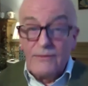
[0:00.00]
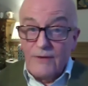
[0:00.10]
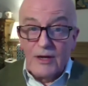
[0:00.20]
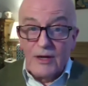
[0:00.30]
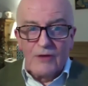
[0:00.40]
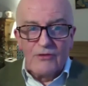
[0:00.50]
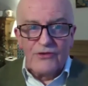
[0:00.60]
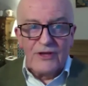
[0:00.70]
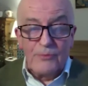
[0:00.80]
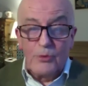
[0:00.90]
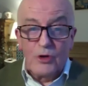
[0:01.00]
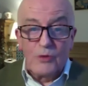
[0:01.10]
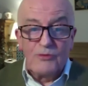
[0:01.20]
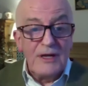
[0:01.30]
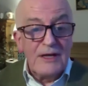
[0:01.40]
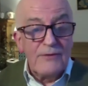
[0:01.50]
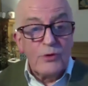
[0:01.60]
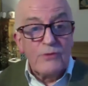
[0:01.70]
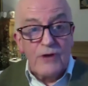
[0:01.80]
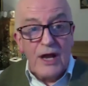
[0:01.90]
very well-received book, which many of you
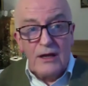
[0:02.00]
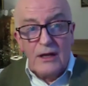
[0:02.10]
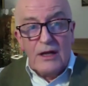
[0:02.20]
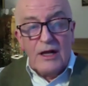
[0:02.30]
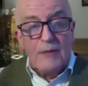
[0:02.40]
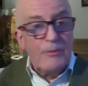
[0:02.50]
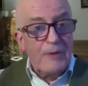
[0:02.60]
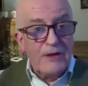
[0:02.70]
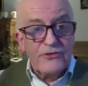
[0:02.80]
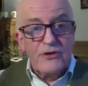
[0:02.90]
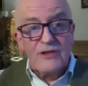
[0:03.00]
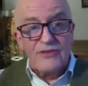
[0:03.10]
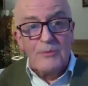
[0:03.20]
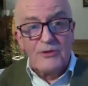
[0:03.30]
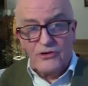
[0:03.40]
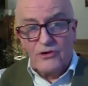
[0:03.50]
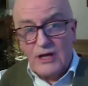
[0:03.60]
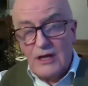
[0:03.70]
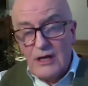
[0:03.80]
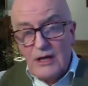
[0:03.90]
have read, The Master and His Emissary,